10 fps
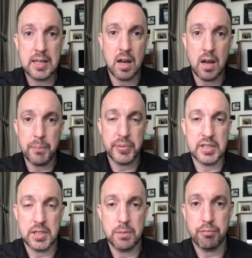are
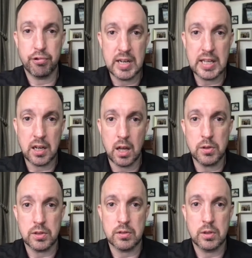positioned pretty
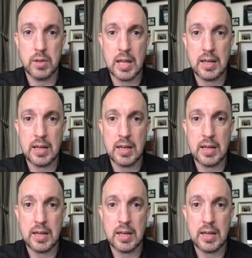close to that